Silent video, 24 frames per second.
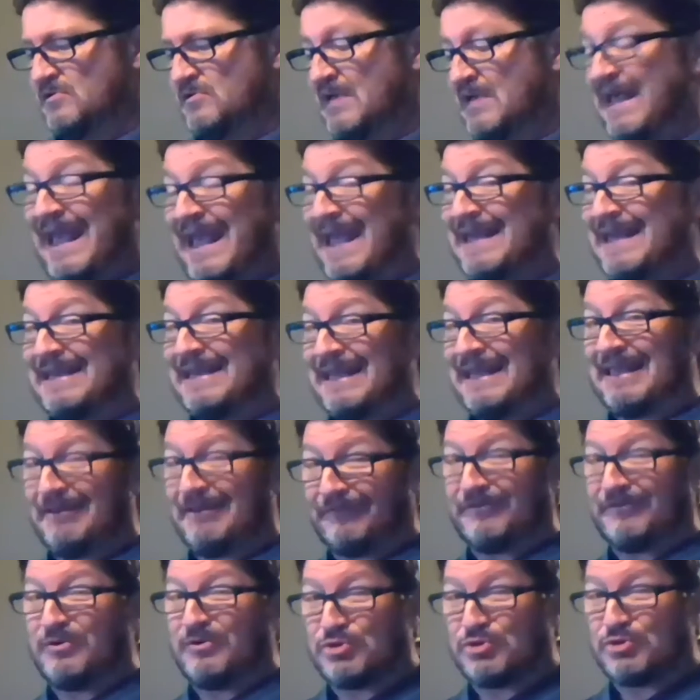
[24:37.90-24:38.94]
And if
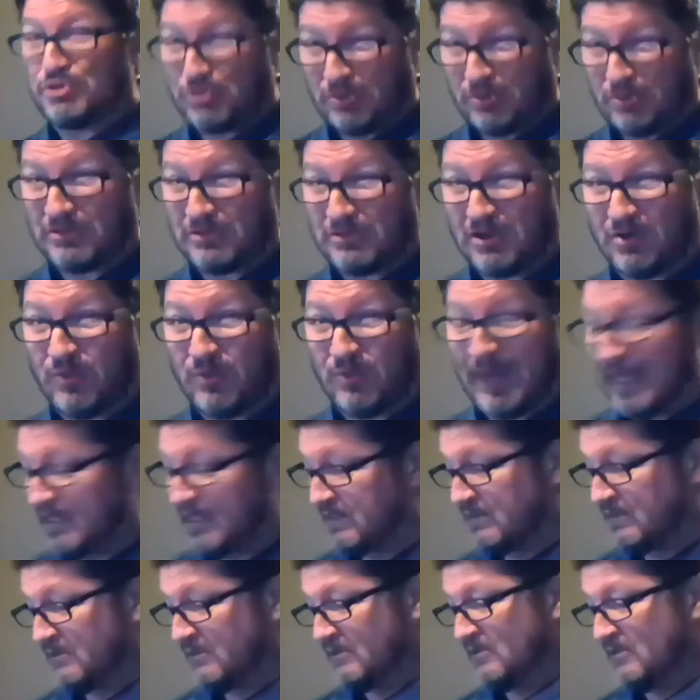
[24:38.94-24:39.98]
you should go
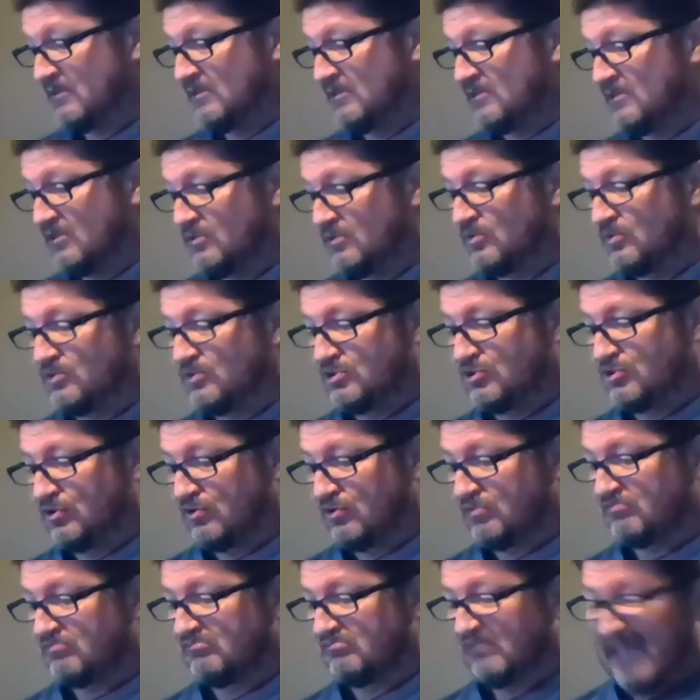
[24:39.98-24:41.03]
in, do you
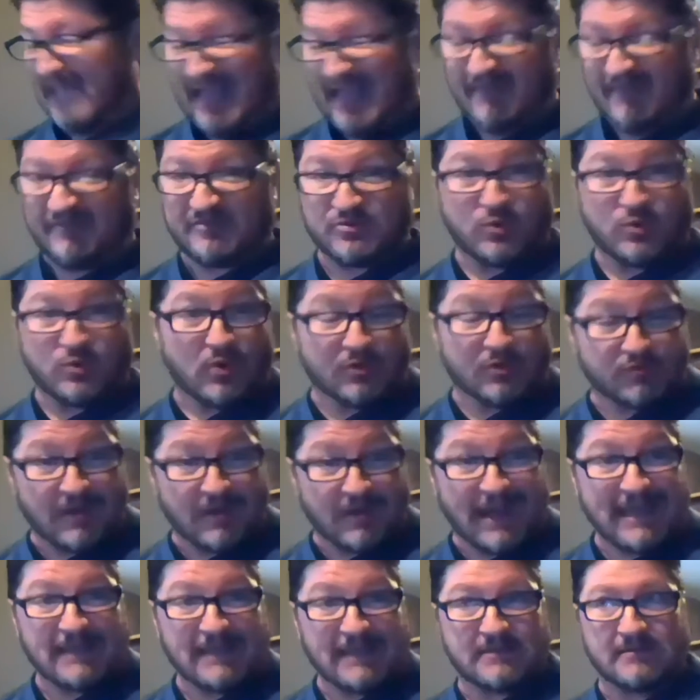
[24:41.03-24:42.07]
turn left or
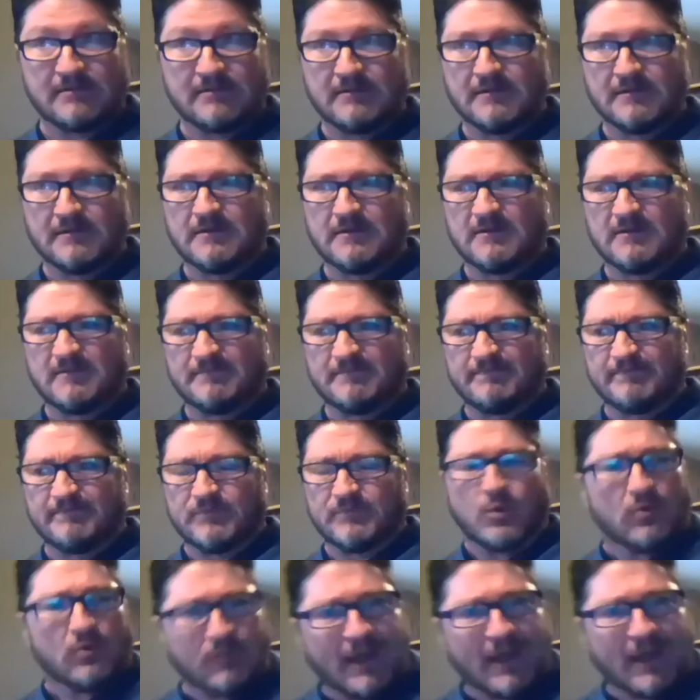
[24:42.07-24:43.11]
right?
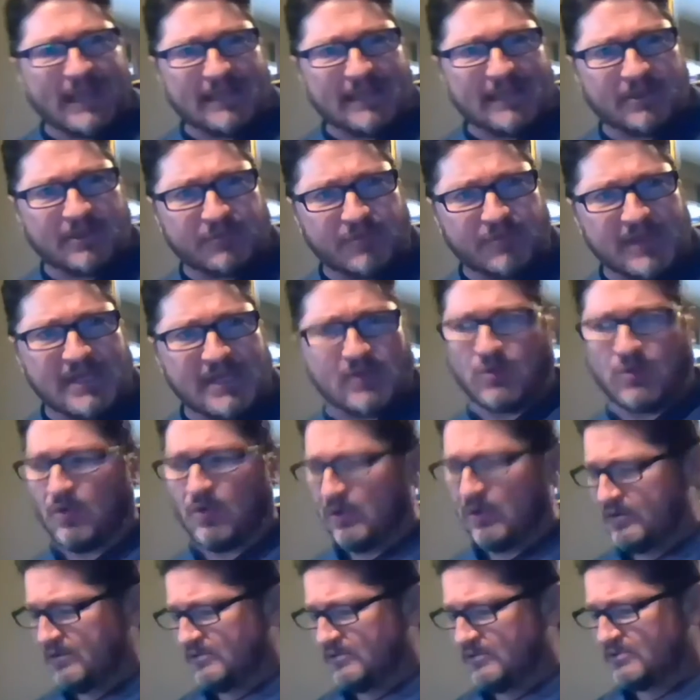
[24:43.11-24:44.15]
Or right and
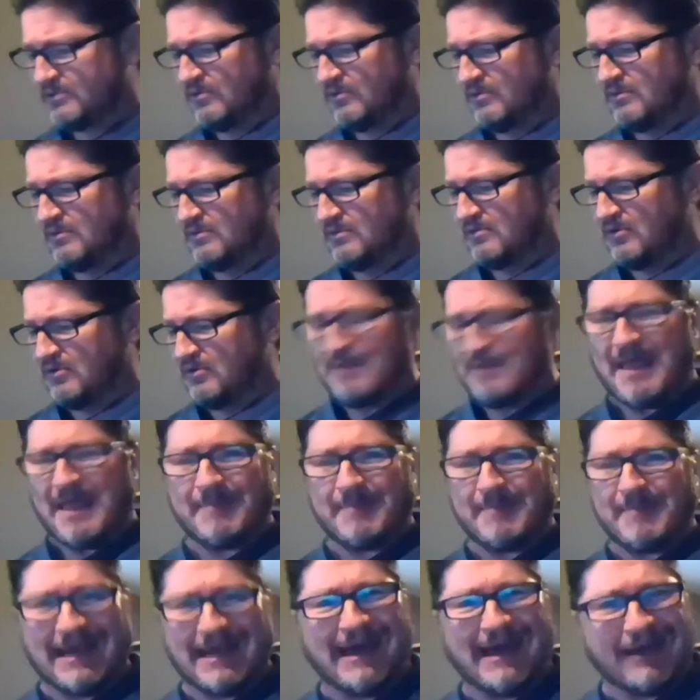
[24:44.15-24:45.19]
3/4, or maybe
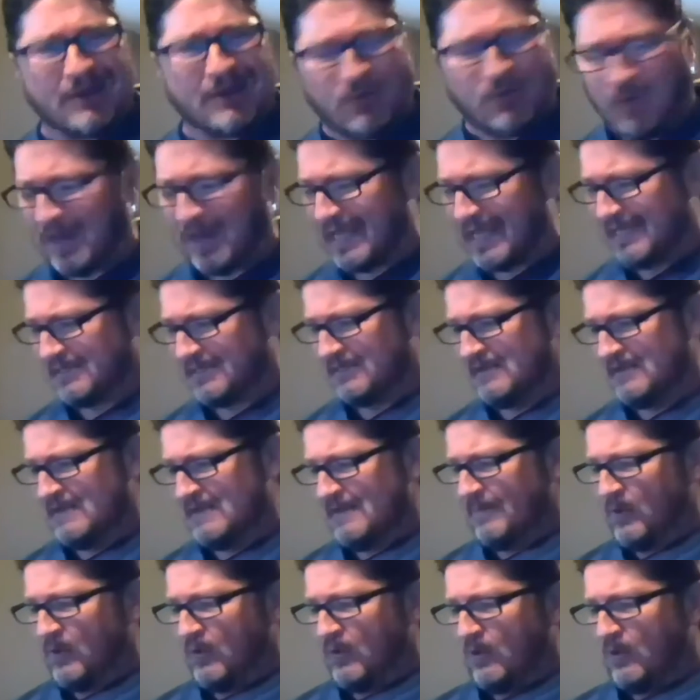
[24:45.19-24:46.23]
not quite?
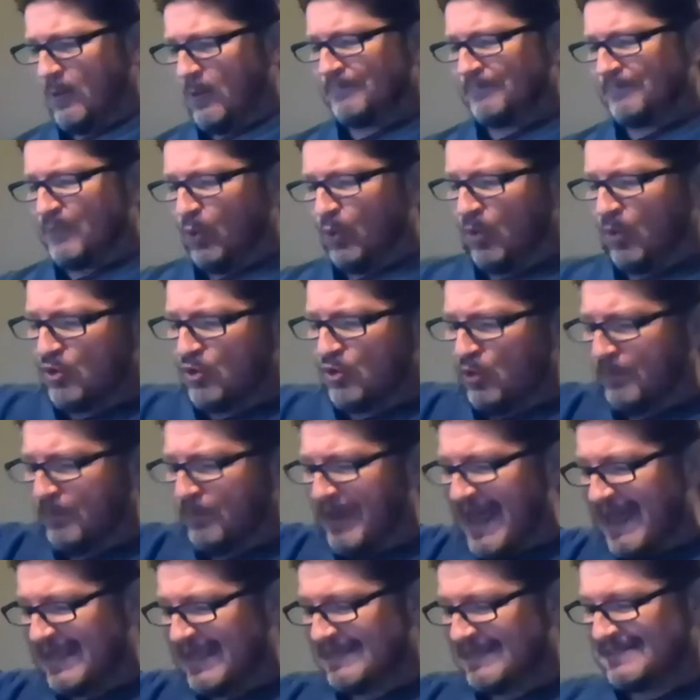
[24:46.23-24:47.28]
Or go
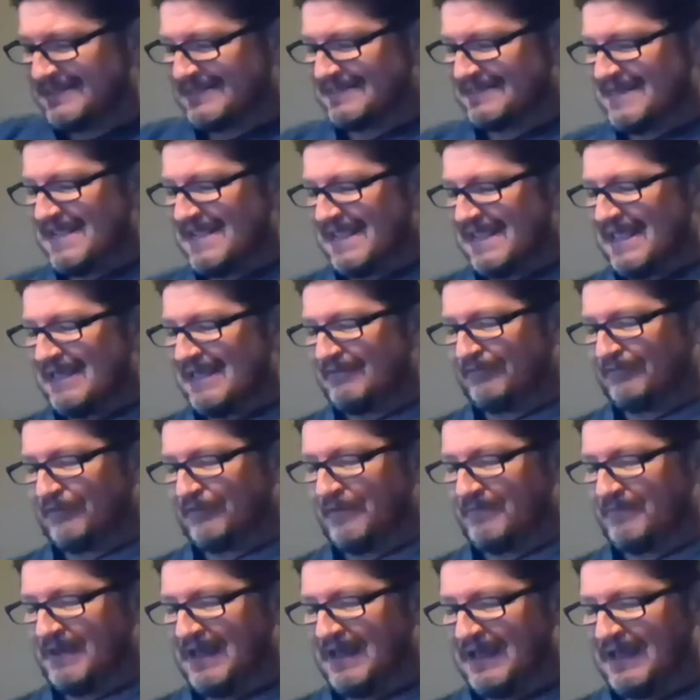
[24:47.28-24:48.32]
back and sneak in from
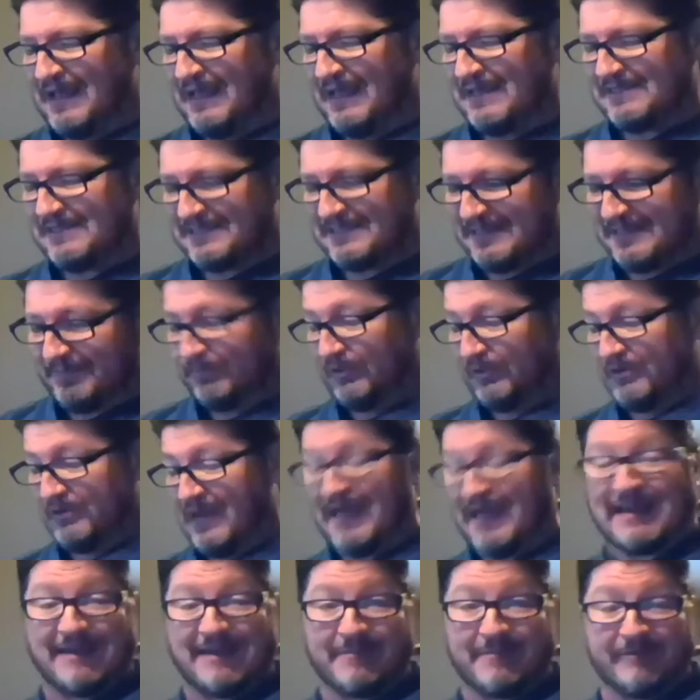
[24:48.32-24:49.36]
behind? Simple or
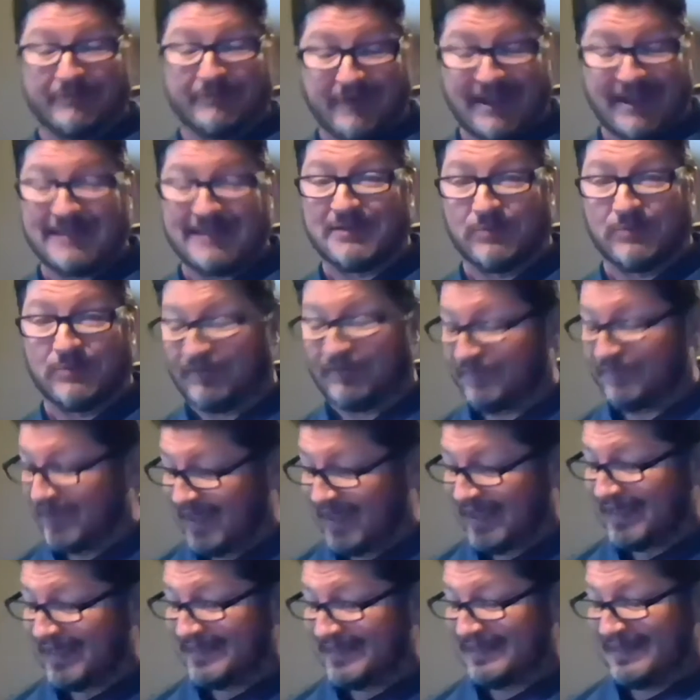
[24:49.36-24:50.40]
not, I'm afraid you will
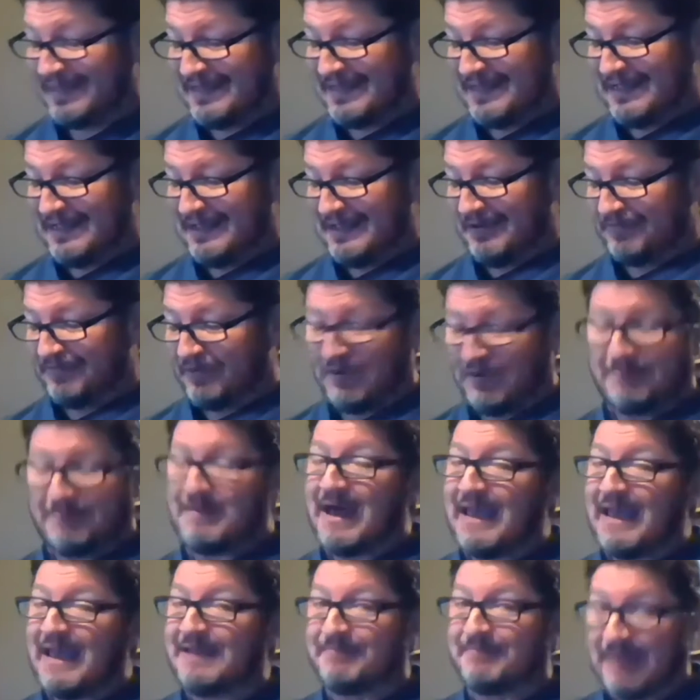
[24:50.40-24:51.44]
find for a
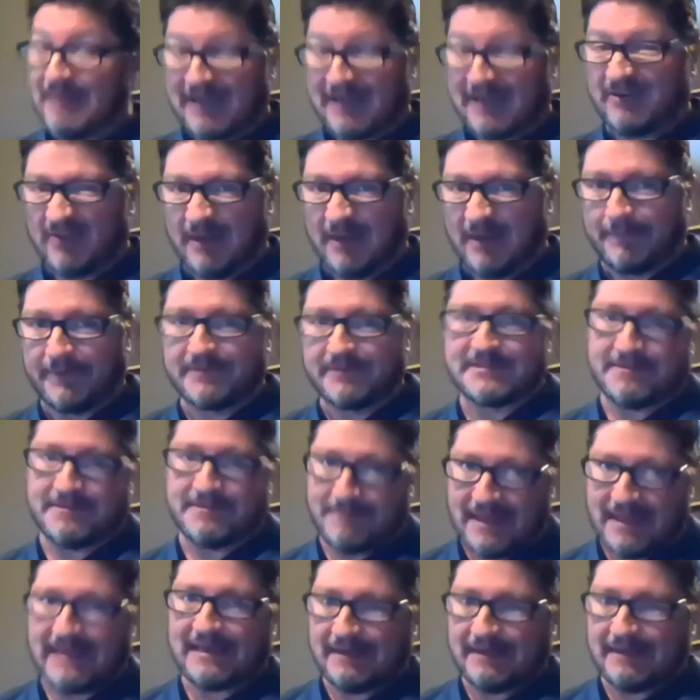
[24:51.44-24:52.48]
mind maker upper to
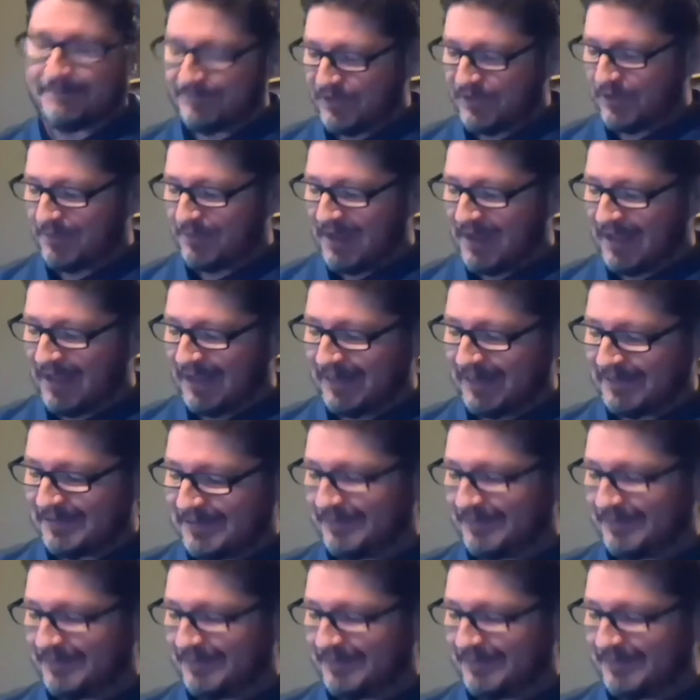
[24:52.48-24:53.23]
make up their mind.